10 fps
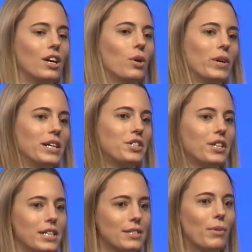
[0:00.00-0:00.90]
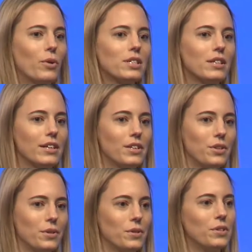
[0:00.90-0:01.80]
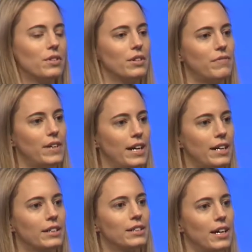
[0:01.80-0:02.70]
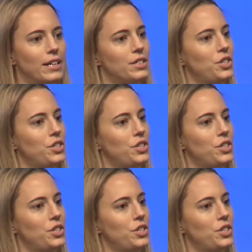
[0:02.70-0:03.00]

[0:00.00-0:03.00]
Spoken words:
which is mostly due to the fact that